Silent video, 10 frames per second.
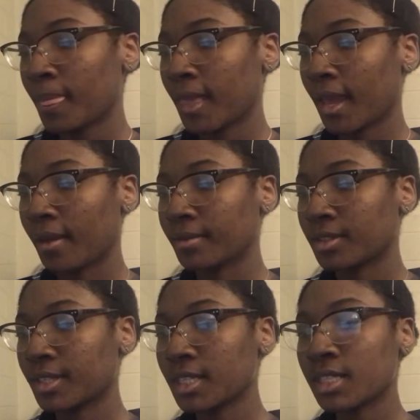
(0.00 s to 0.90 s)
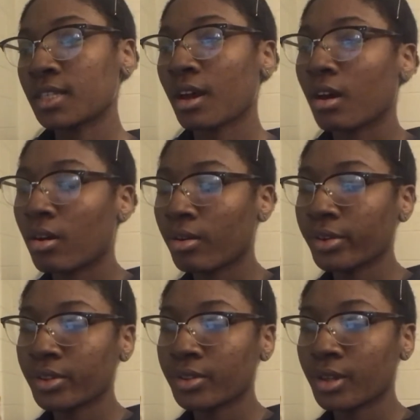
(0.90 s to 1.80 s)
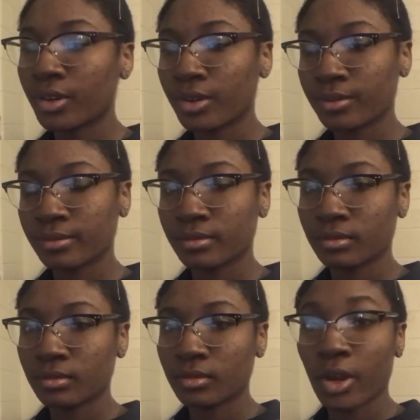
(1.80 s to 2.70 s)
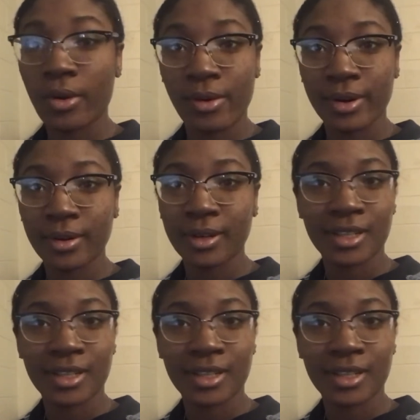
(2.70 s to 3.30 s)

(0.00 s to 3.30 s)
yeah, so this is a horror, horror,